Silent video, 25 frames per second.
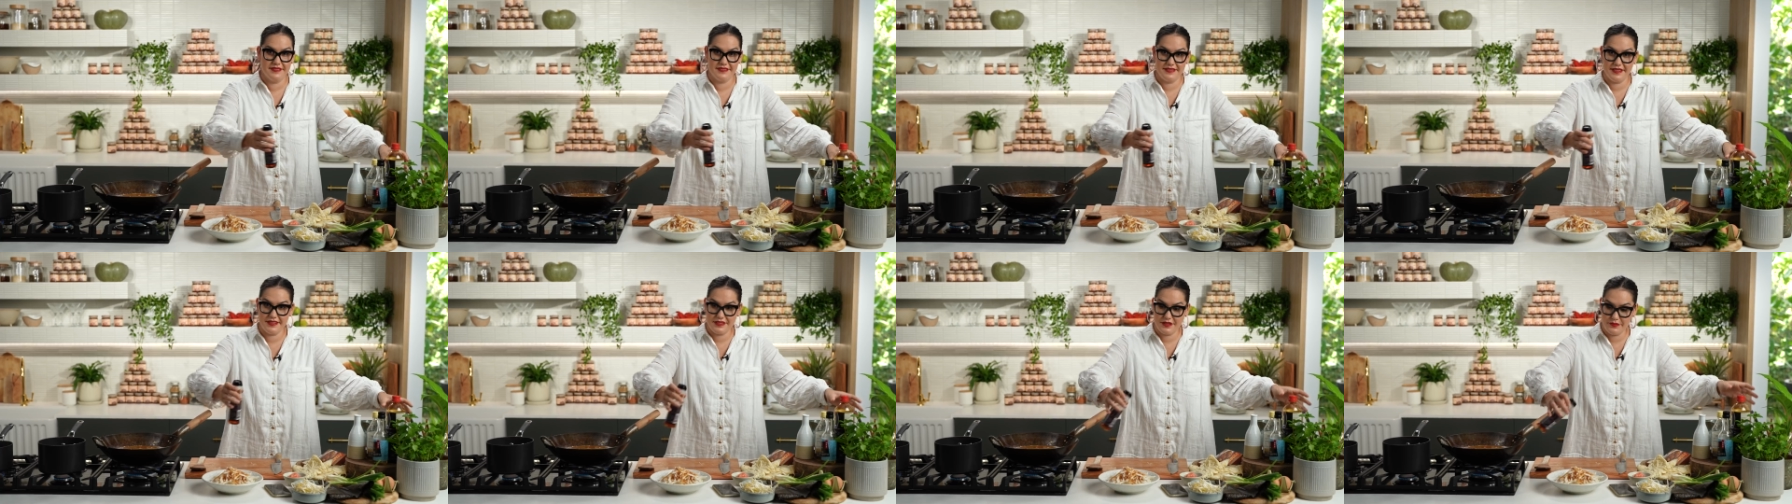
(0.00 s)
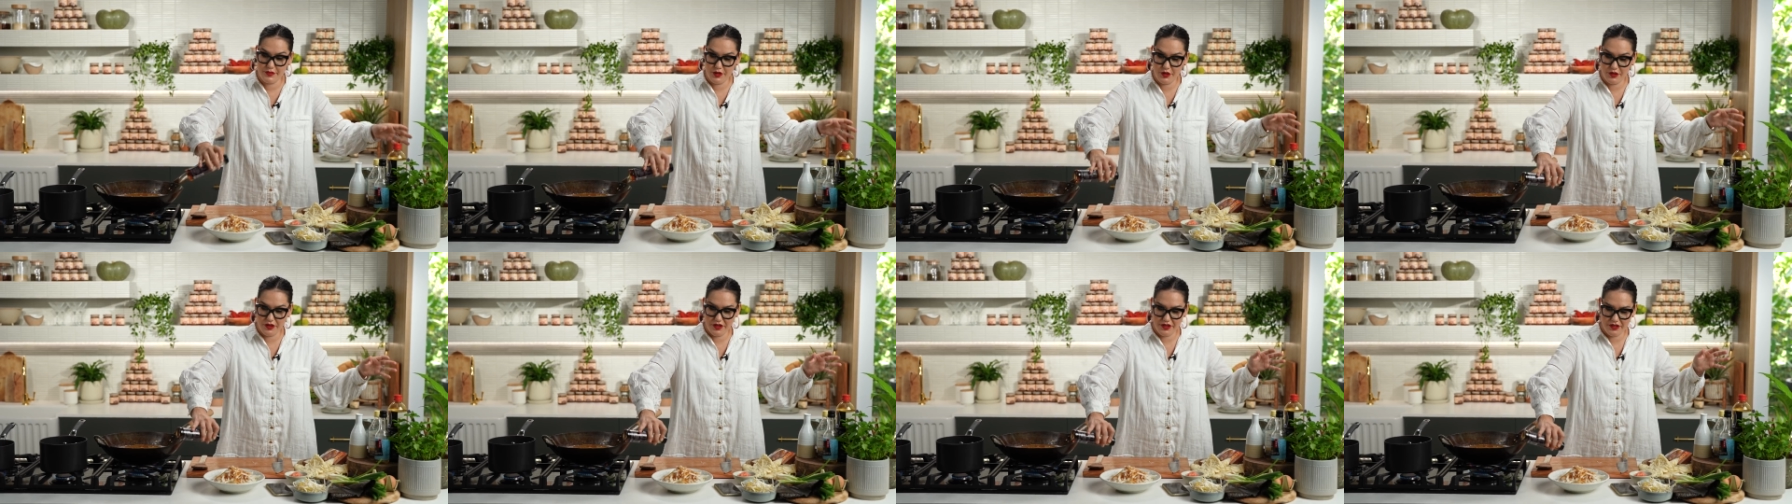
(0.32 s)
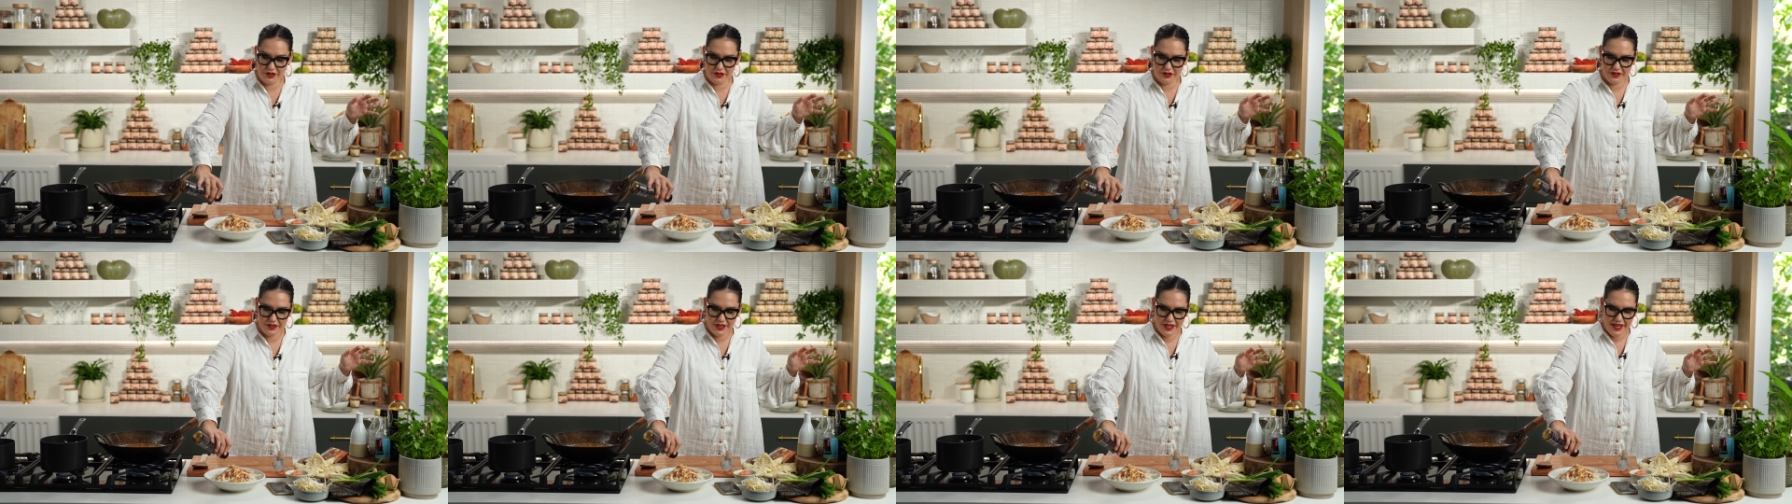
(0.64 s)
sesame
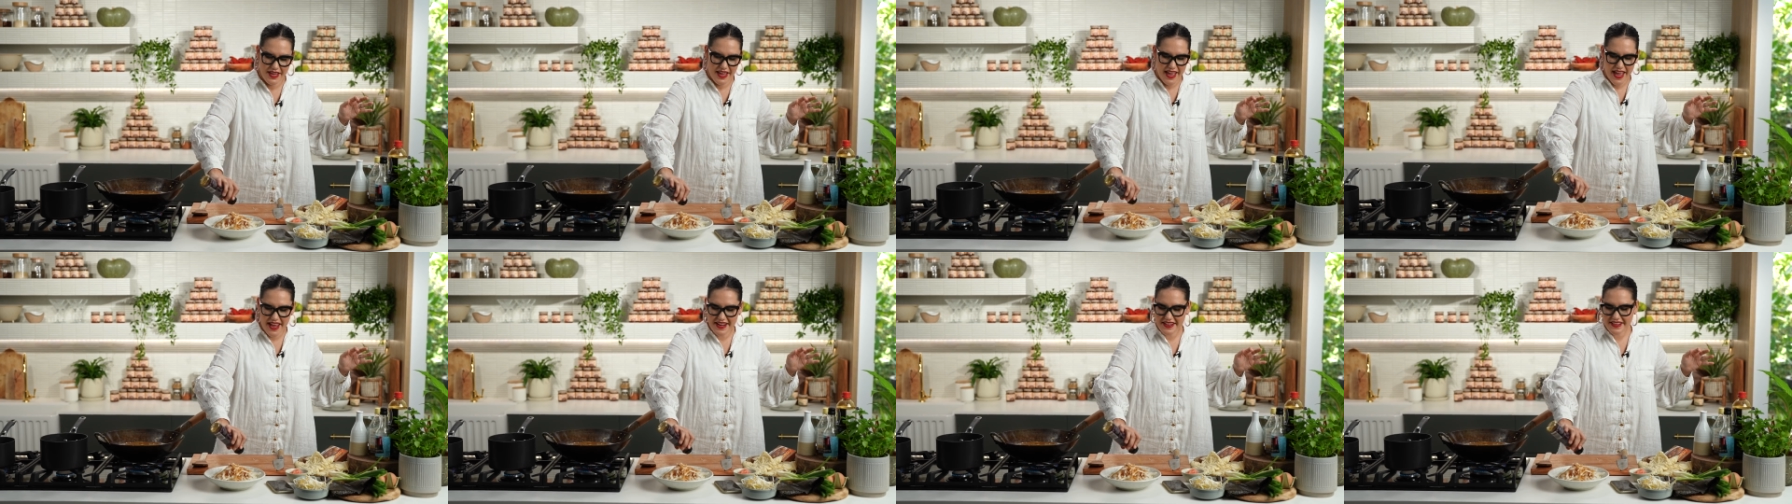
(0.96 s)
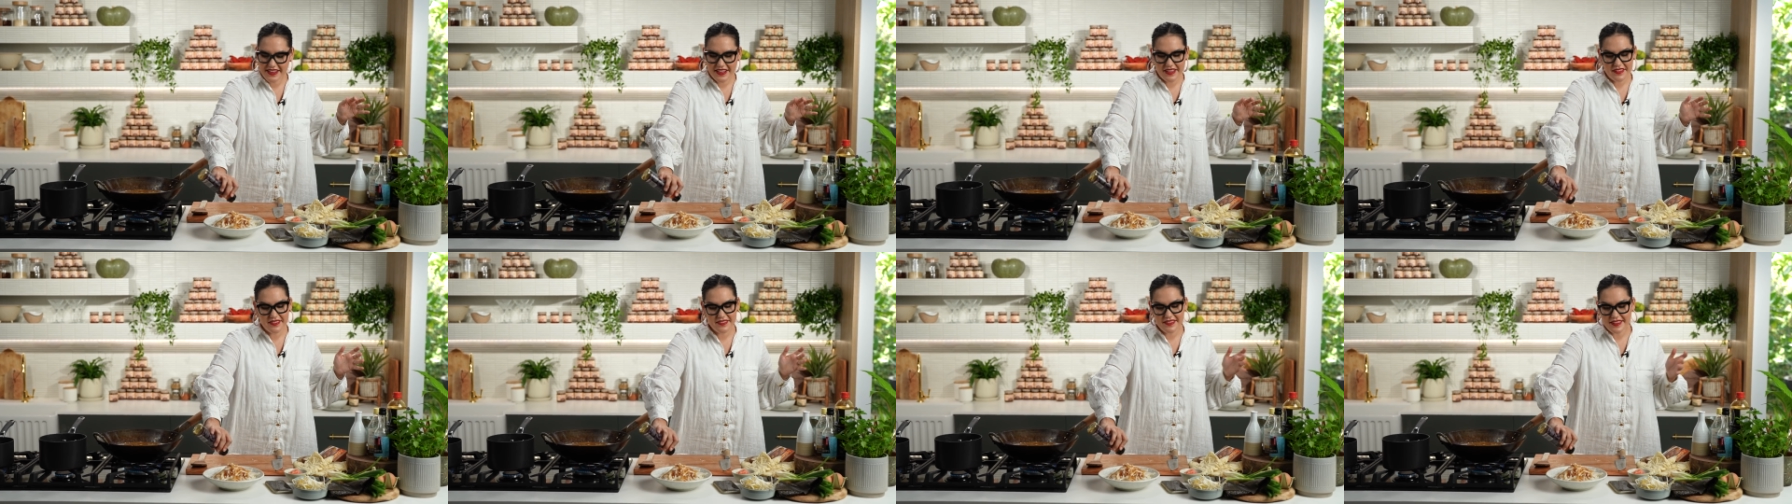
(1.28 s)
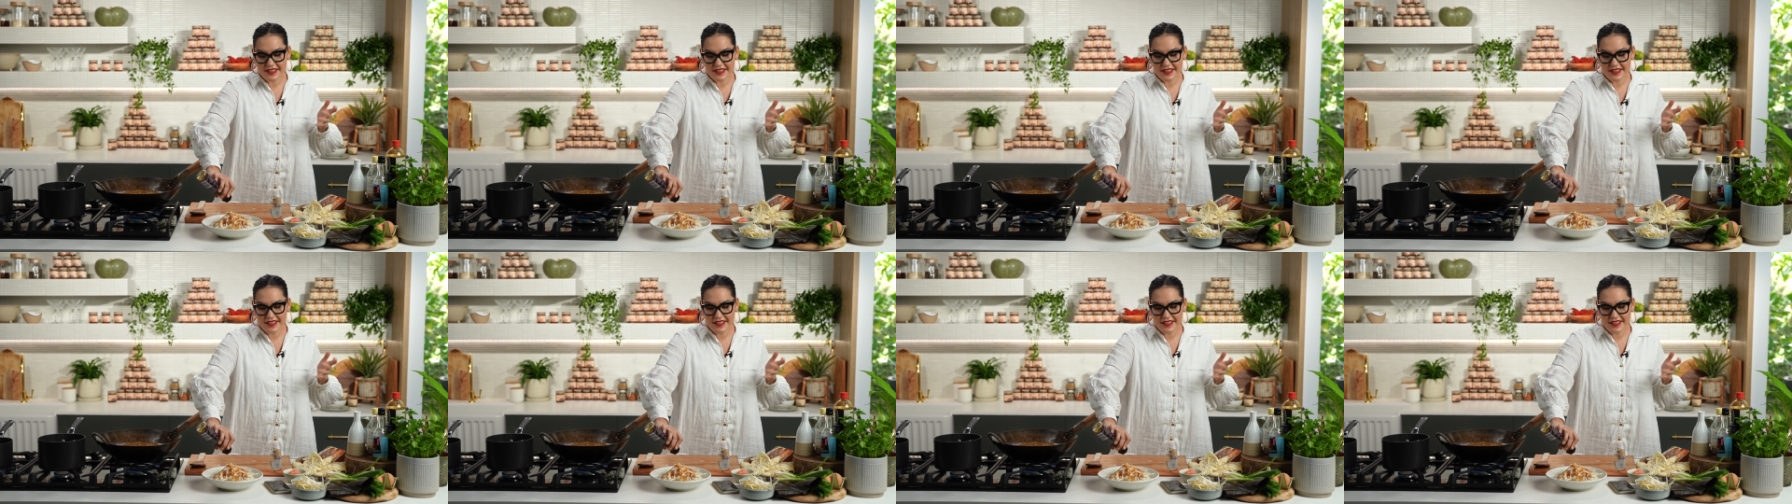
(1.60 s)
oil. And again,